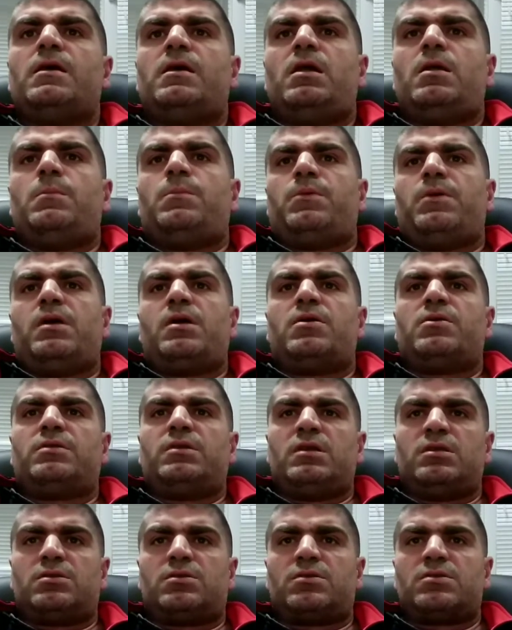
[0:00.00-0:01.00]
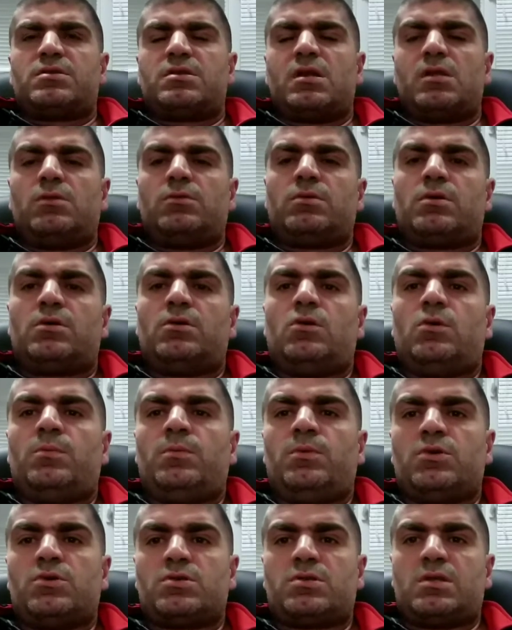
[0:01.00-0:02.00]
impaired intracellular
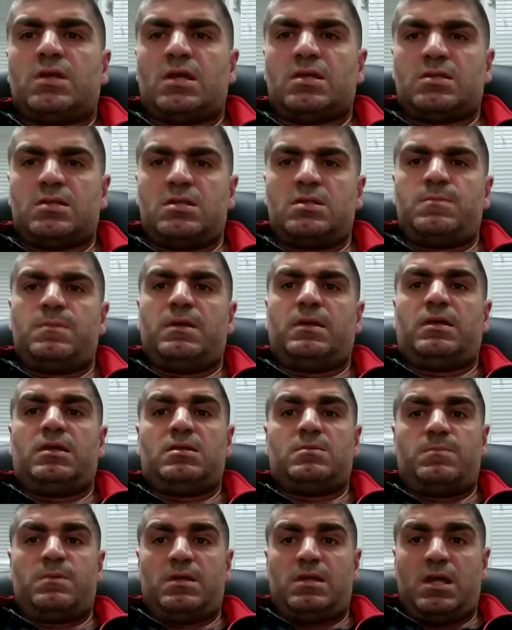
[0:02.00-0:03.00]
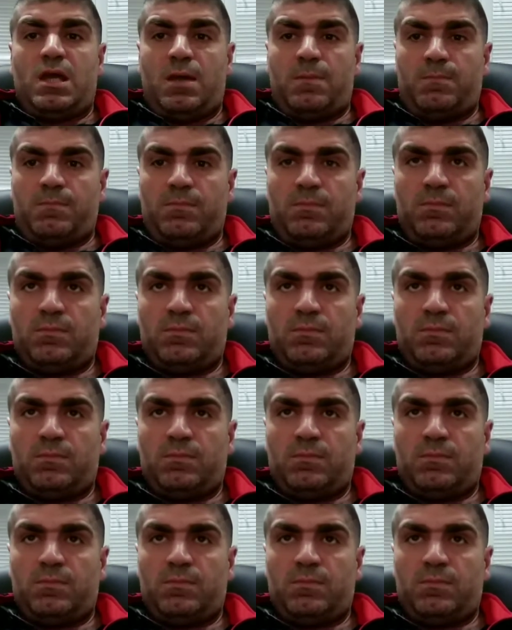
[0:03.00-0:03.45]
homeostasis became.